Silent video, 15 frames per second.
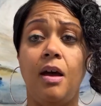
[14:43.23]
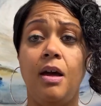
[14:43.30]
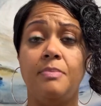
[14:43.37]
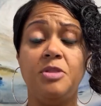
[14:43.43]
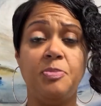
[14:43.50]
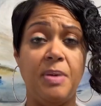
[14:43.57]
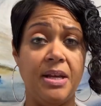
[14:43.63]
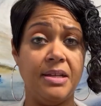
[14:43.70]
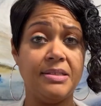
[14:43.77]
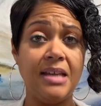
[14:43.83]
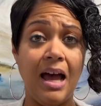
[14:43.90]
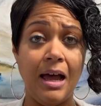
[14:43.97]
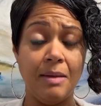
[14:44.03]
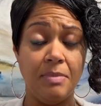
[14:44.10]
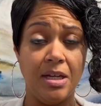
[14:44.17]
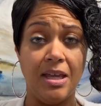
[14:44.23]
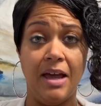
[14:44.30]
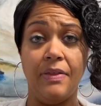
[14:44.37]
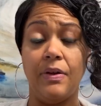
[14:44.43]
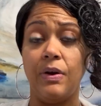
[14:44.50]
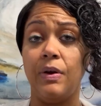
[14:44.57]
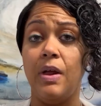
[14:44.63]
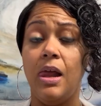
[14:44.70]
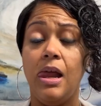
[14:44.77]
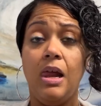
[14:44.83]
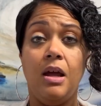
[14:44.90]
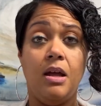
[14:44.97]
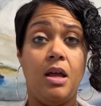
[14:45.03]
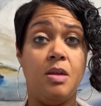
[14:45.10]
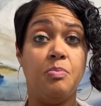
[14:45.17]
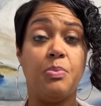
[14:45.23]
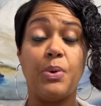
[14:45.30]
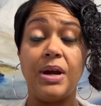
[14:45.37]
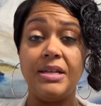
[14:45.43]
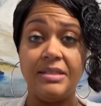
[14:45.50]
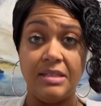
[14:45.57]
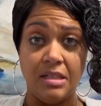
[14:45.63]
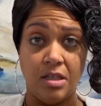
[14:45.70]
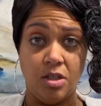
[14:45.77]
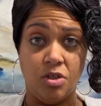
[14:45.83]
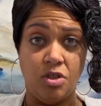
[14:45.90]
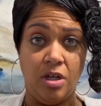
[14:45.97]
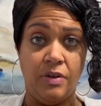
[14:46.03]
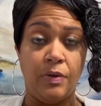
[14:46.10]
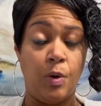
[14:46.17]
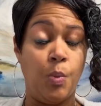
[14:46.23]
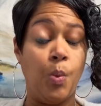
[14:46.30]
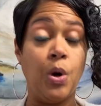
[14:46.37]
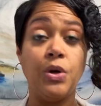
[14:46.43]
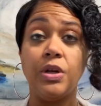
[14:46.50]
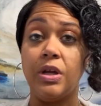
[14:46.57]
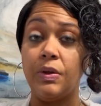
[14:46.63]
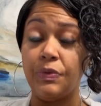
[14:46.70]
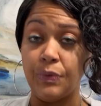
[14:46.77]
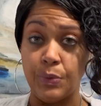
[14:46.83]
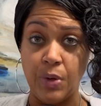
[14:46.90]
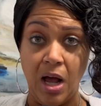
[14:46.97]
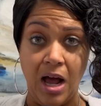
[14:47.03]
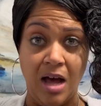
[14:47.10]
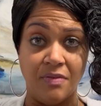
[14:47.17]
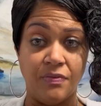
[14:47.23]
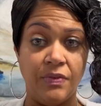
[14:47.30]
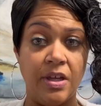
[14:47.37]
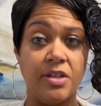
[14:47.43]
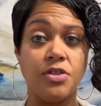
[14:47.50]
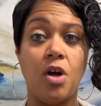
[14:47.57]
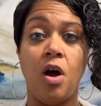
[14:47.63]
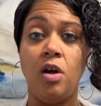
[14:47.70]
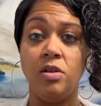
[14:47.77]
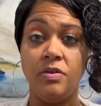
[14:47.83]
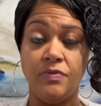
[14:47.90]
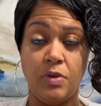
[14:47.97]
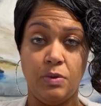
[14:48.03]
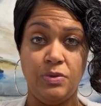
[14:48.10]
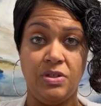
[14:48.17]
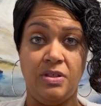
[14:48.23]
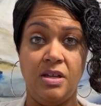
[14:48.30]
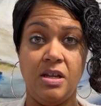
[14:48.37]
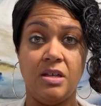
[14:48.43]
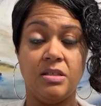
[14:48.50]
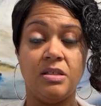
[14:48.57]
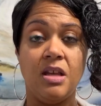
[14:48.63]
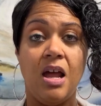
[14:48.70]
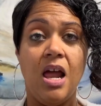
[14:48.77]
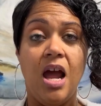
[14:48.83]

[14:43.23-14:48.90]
spending time together, embracing each other, working through conflict, all of those things.